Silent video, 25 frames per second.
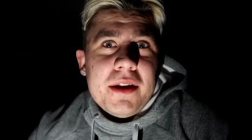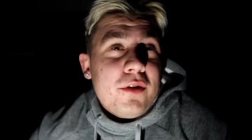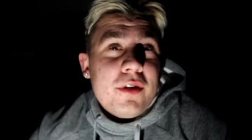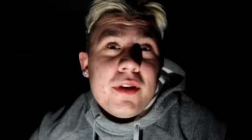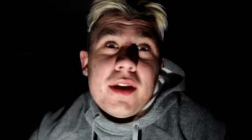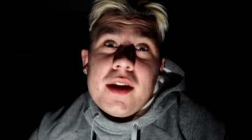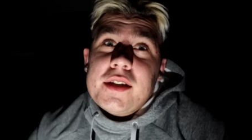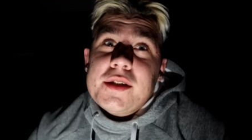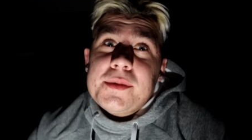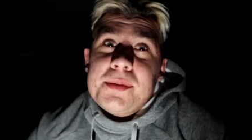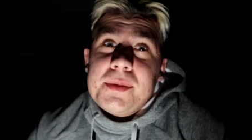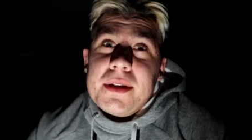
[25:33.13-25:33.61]
Well,
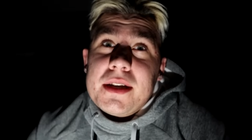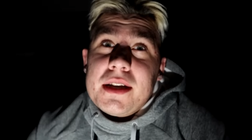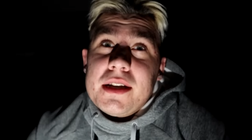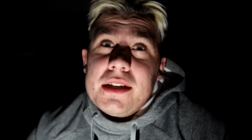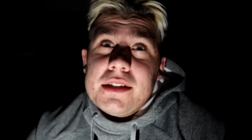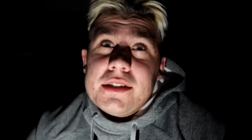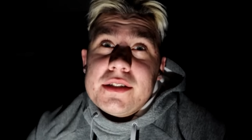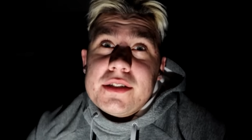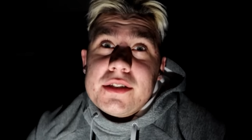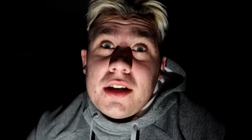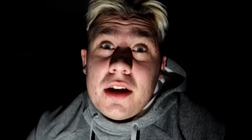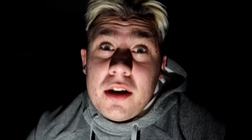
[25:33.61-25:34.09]
that's
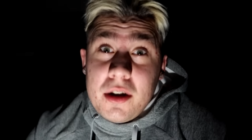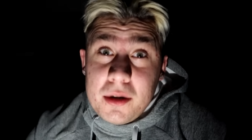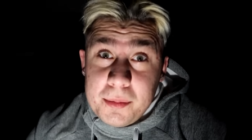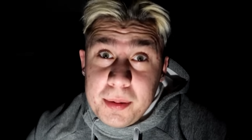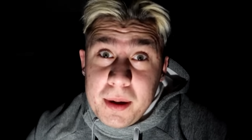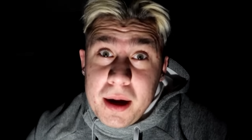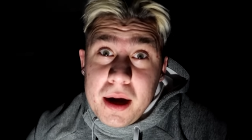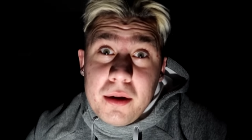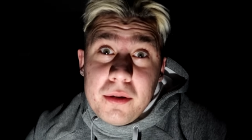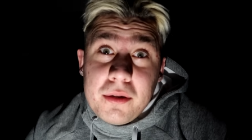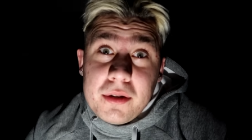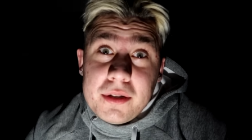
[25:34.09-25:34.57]
because our
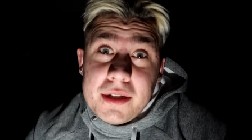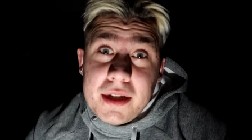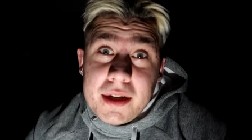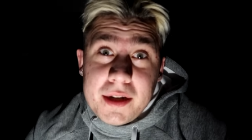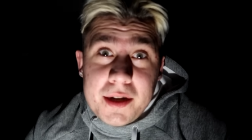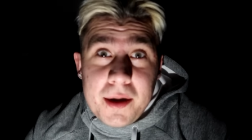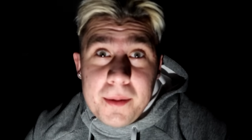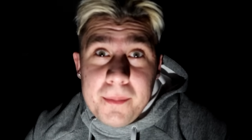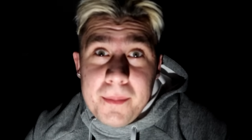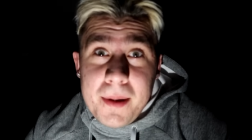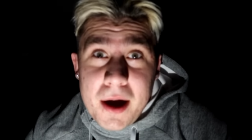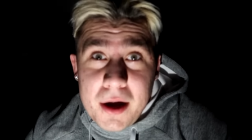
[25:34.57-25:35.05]
power did
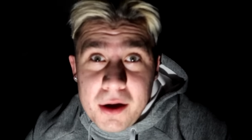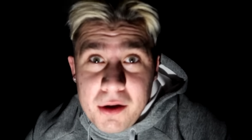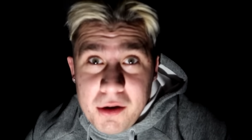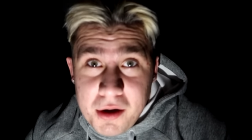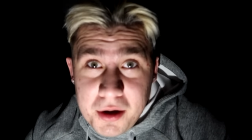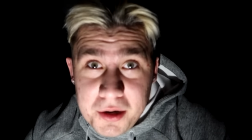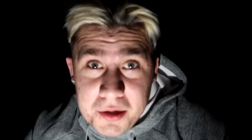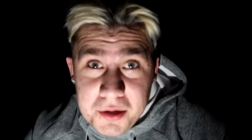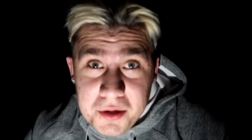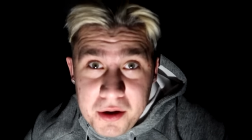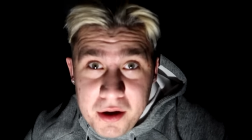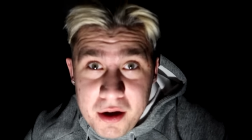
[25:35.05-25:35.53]
come back
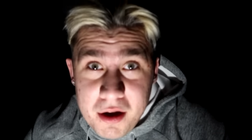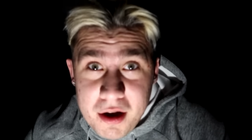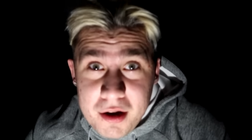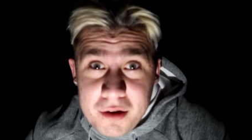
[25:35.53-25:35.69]
on